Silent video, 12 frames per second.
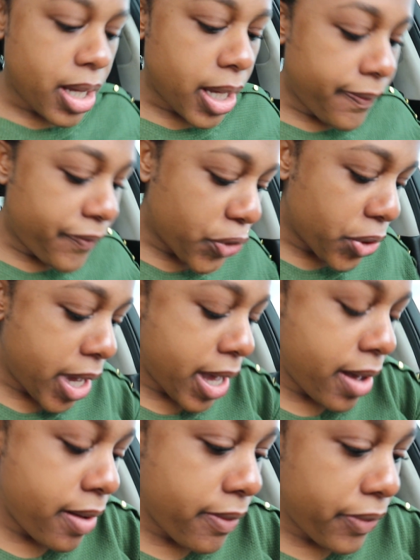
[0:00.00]
in
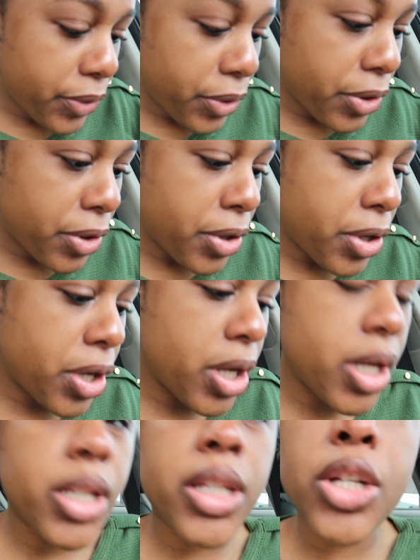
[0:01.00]
forever,
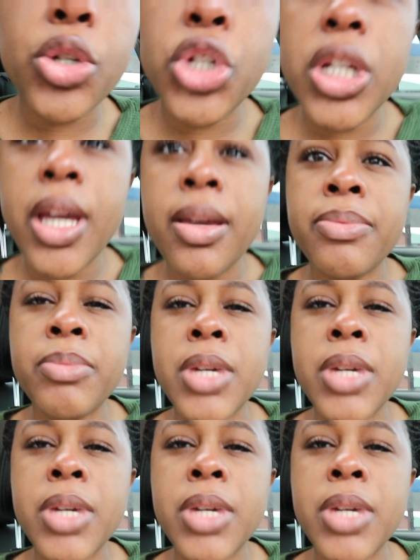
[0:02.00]
So she gave